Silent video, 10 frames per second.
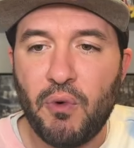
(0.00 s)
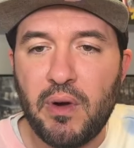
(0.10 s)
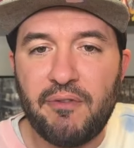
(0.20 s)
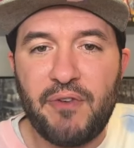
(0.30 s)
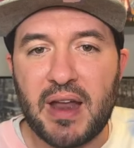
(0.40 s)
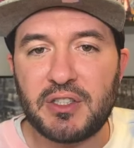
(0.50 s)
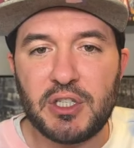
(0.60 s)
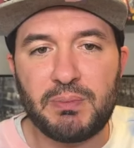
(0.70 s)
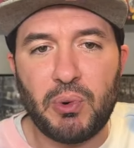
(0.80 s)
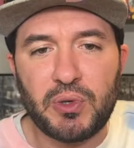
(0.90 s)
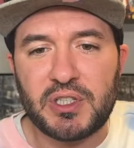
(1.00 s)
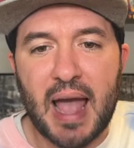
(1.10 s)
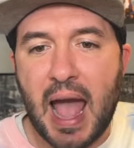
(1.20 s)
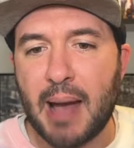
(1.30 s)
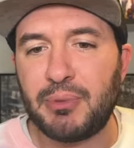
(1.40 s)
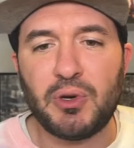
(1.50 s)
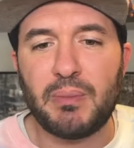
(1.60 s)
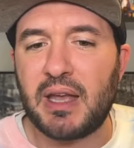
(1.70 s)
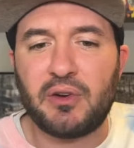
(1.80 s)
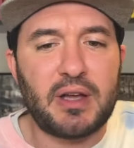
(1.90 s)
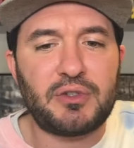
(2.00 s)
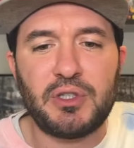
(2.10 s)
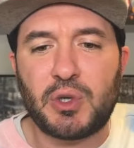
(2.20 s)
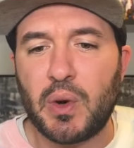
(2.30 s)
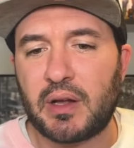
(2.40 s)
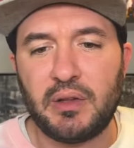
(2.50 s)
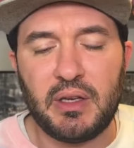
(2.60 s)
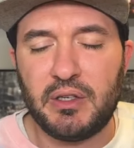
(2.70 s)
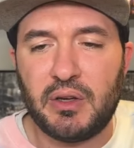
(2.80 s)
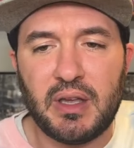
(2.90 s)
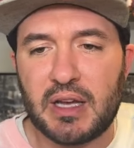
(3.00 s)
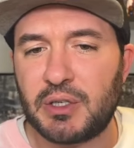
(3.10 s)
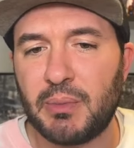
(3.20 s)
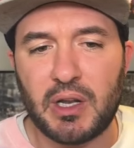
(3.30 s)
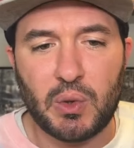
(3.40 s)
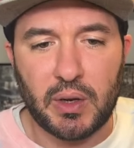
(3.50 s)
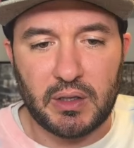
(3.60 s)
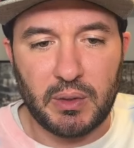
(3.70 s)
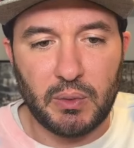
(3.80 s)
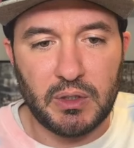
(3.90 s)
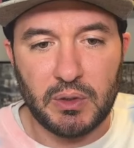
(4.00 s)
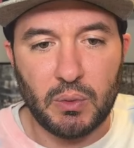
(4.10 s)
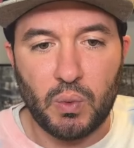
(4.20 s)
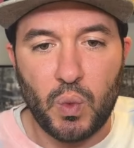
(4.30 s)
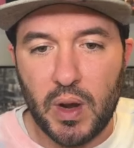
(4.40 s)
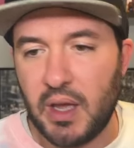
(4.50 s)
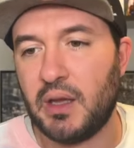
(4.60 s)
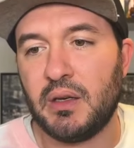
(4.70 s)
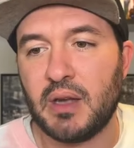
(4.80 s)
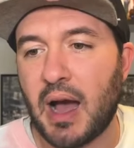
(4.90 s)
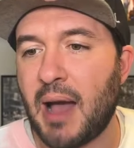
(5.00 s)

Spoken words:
fantasy sports app. You can make your entries quickly, and you can get your money quickly when you win. I